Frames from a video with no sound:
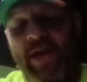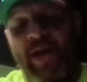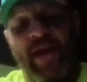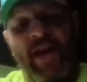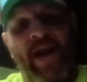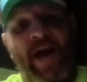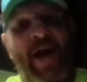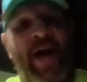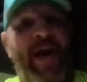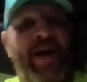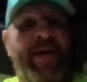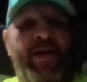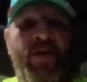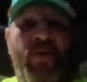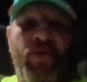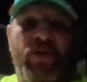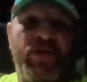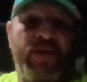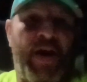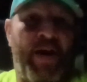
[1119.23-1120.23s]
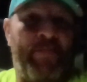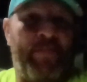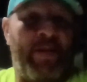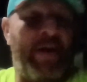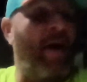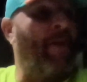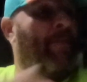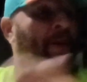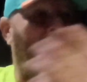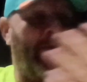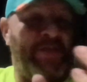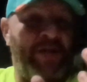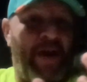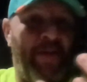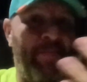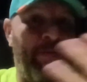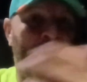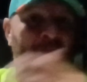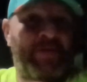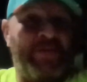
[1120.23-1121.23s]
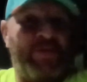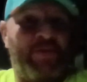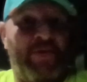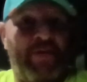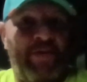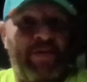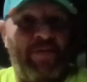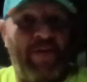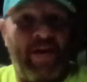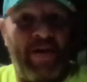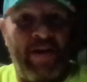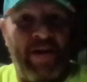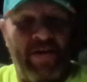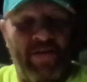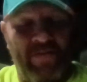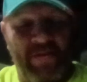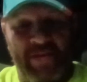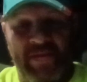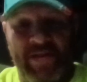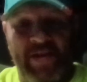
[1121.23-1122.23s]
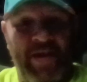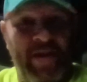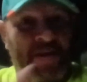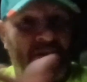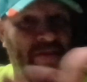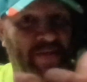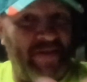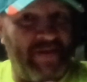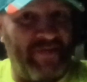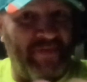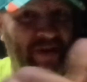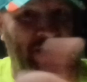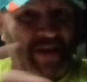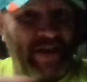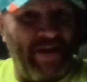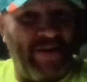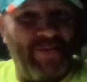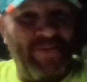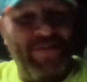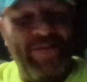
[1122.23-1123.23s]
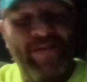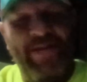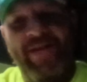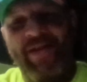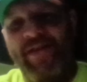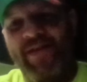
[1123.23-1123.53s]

And I had to go to Joplin. I'm in Joplin, Missouri right now at the end of this video.